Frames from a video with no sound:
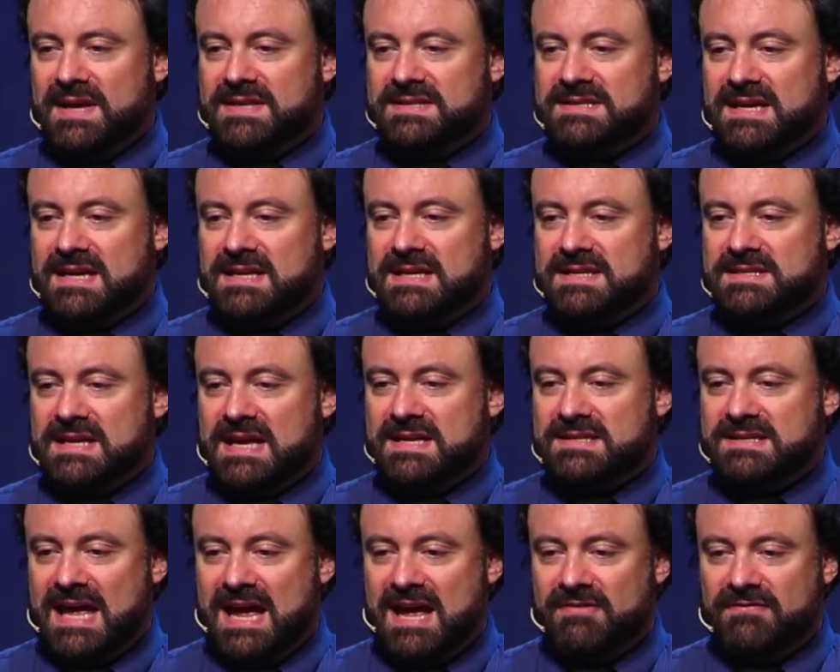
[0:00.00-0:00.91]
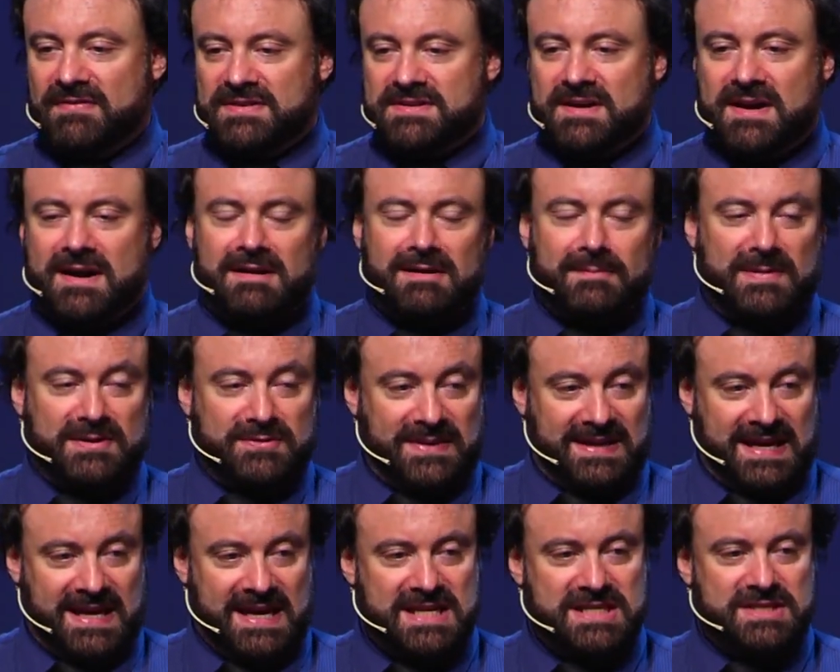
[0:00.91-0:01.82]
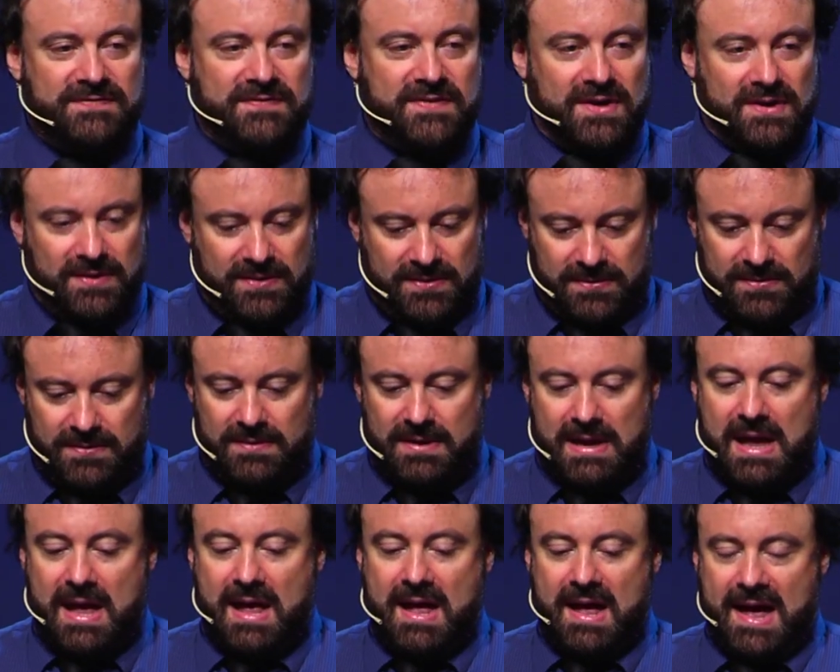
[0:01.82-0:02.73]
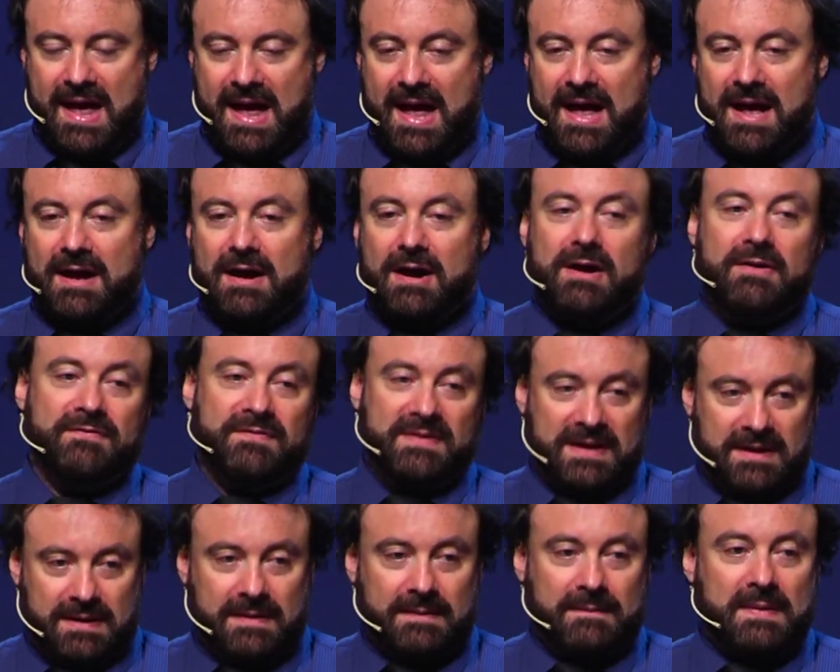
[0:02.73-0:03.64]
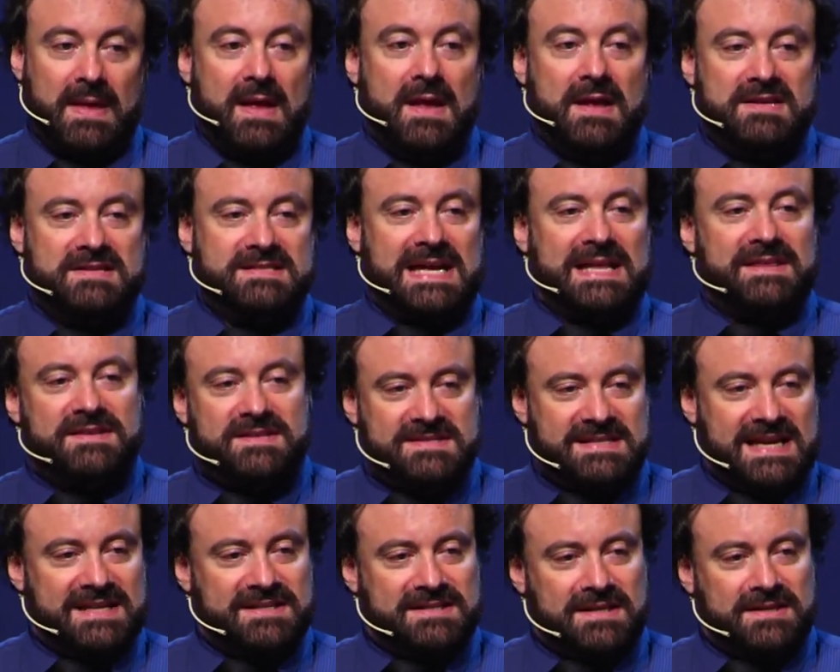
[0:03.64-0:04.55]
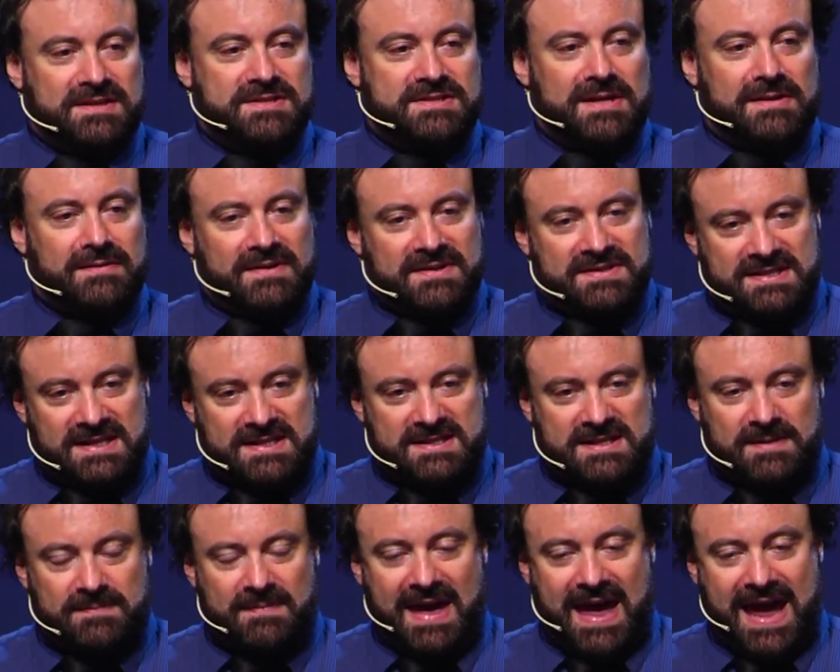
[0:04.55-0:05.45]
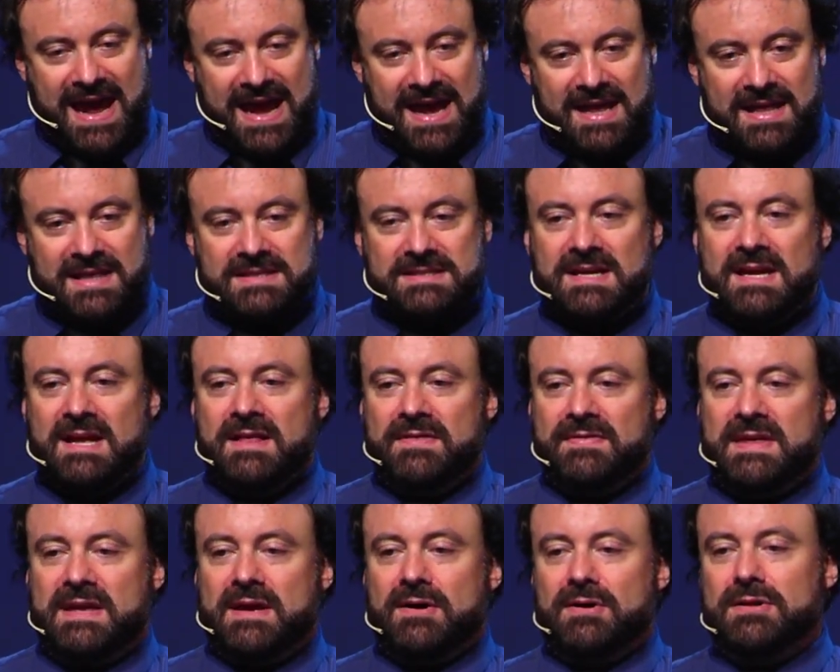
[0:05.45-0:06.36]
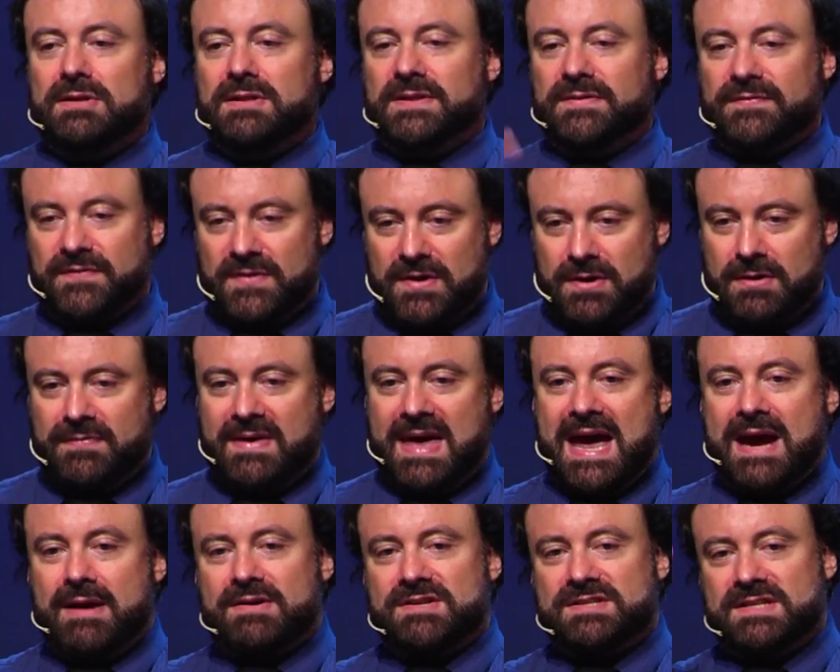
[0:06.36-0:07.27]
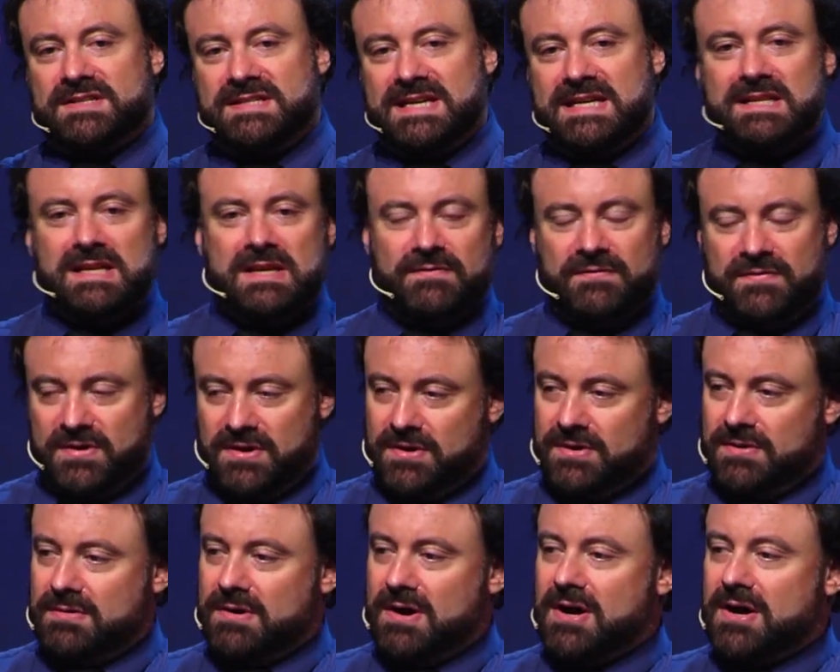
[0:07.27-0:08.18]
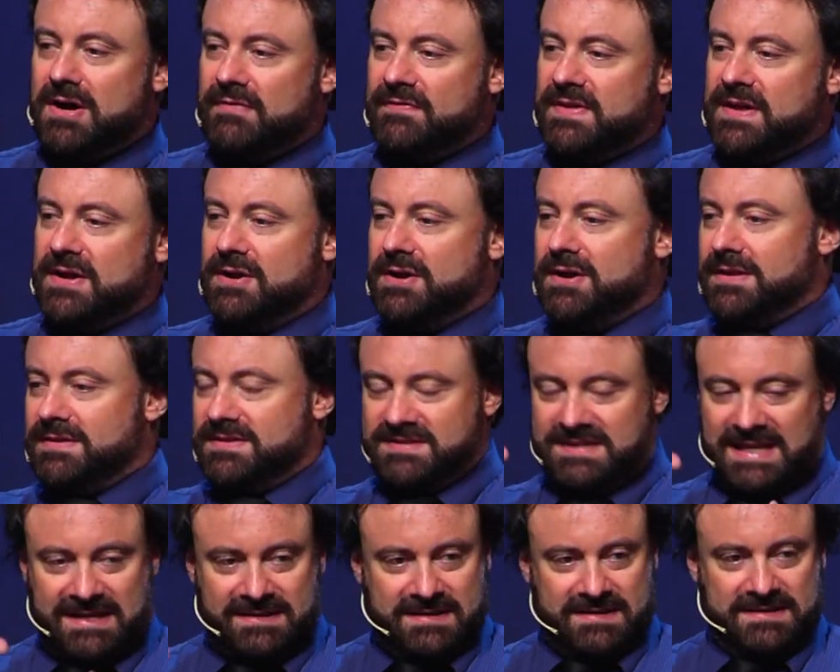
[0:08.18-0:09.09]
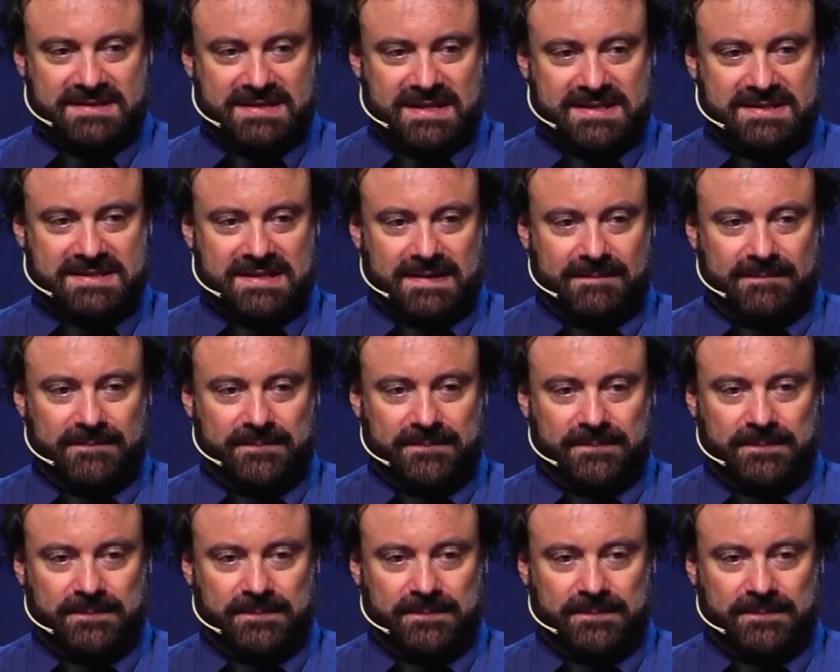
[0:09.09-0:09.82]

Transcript: he did is have the dialogue between his view of the sun-centered solar system and the old view, the Aristotelian view of the earth-centered system.